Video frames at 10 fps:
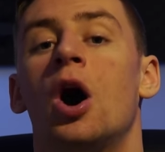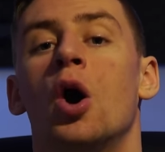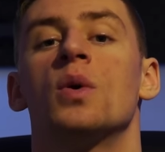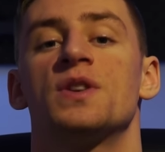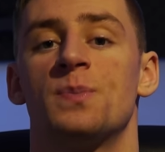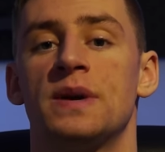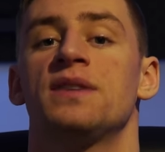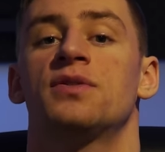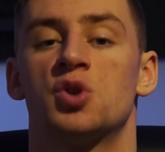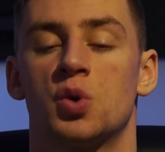always be
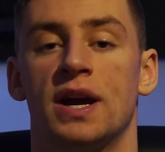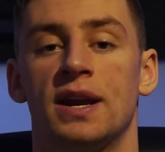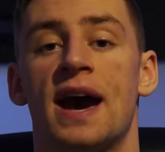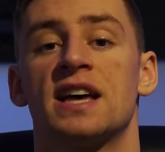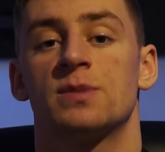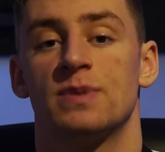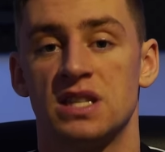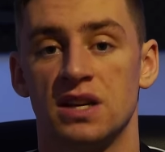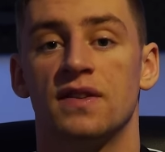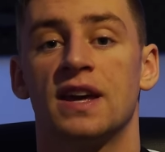to train as
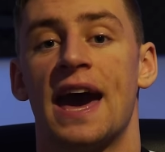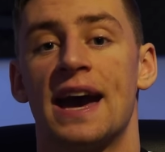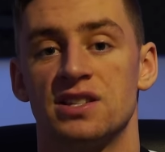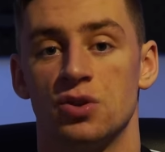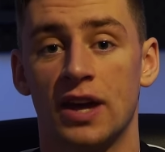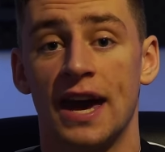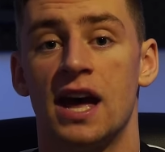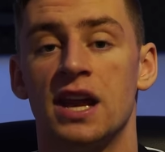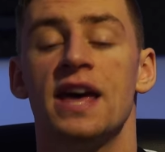specific as you can,